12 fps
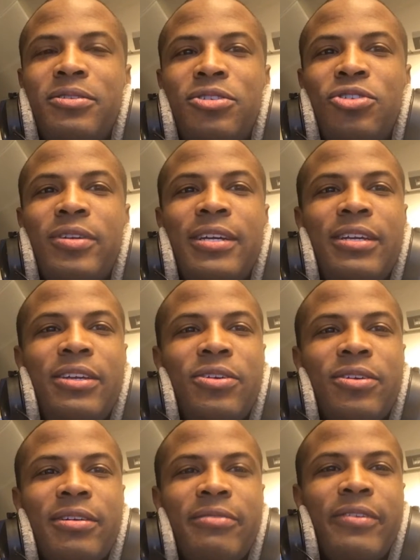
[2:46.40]
treat
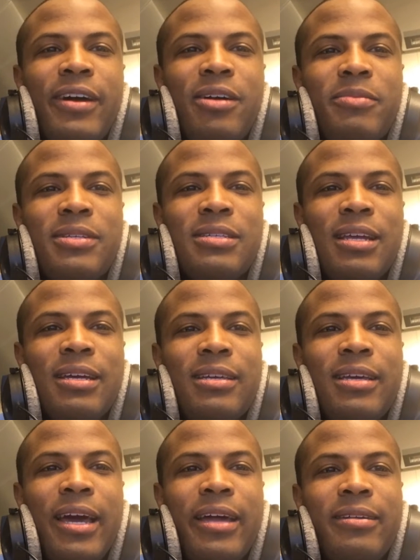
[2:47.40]
your environments like
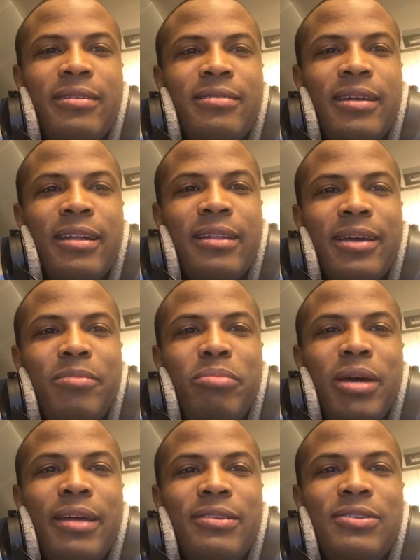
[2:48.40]
cattle, not like
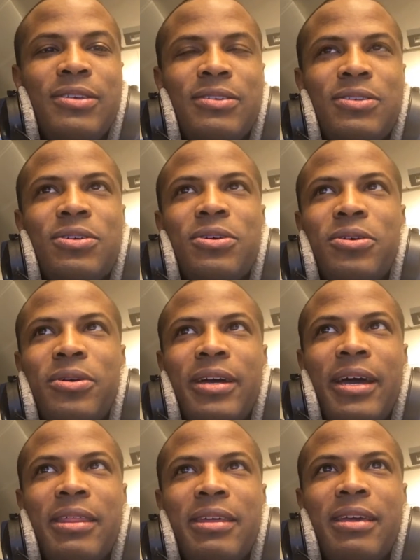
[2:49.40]
pets. So
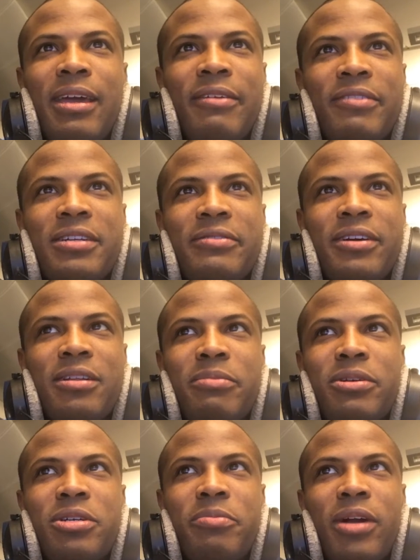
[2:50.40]
I think every
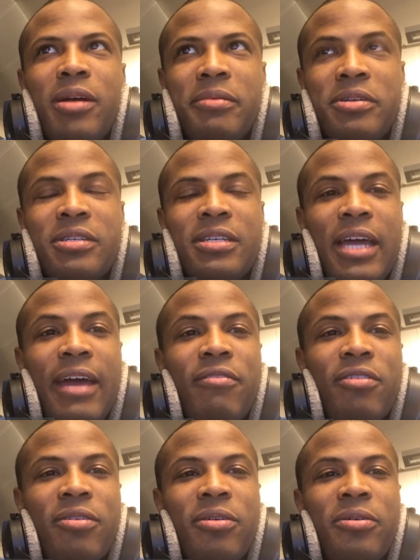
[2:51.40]
developer should probably just have
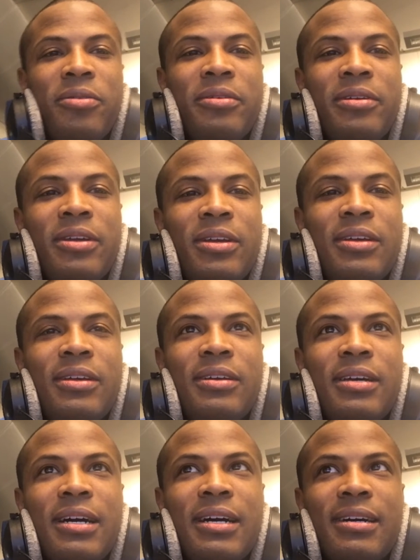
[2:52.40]
their own
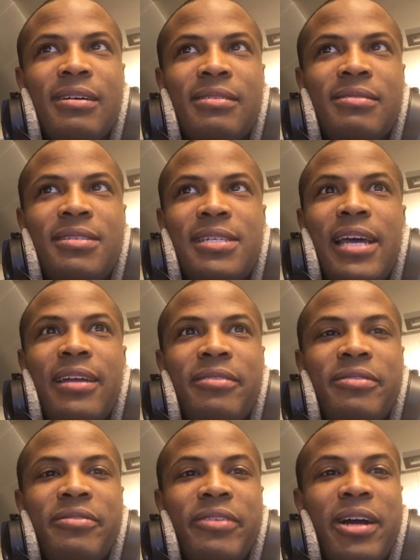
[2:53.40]
set
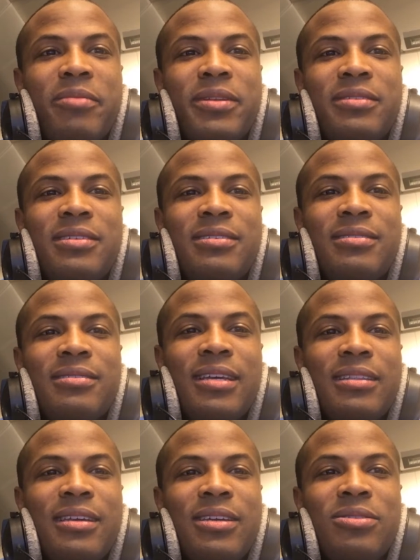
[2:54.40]
of environments
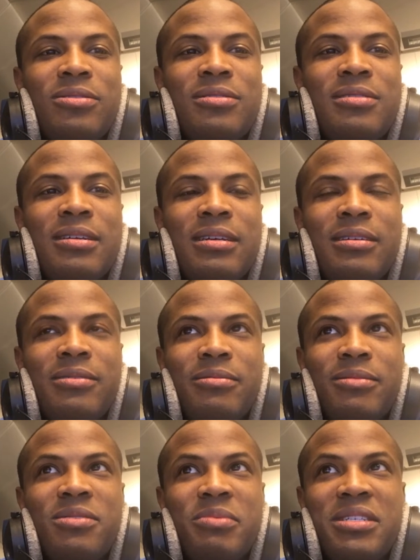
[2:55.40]
that they use,
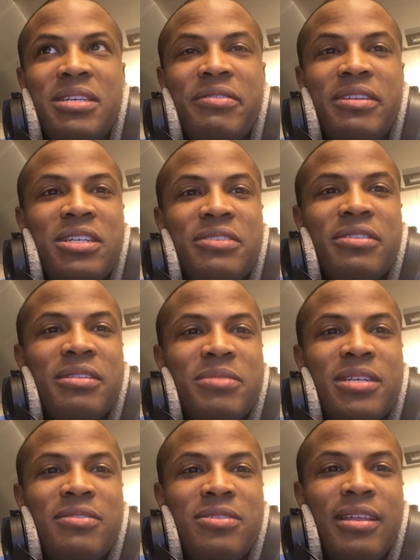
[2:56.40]
specifically just for
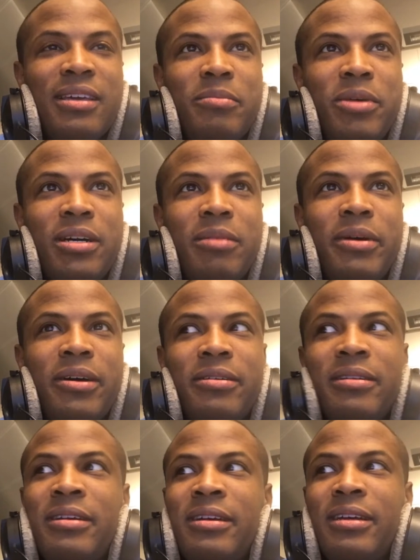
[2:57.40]
themselves, so they can muck about
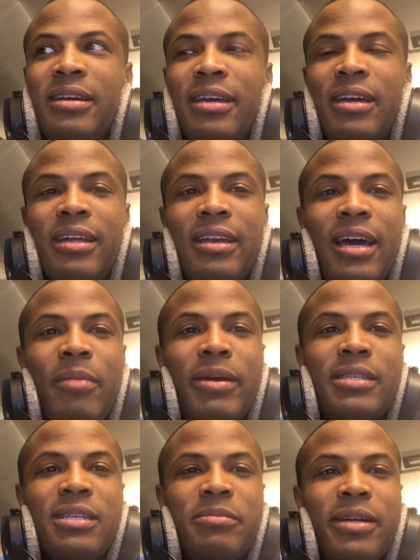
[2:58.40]
and not
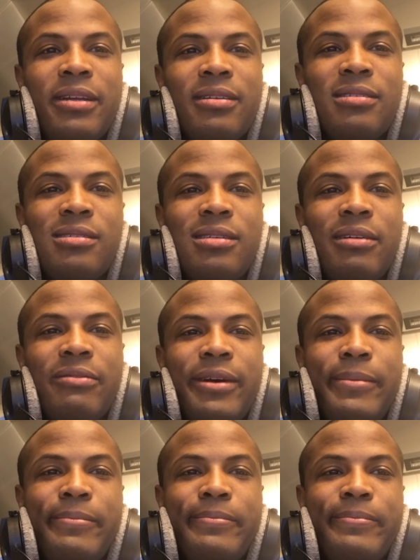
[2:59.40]
mess anybody else's stuff up.